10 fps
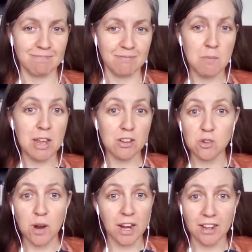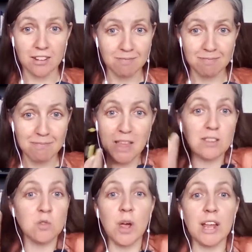the Mediterranean.
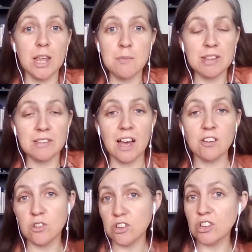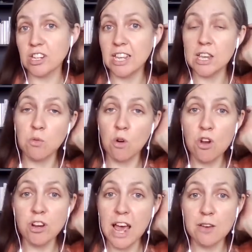That's where lemons are traditionally
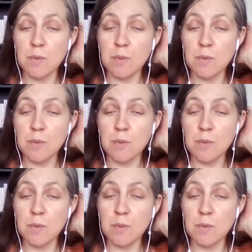grown and have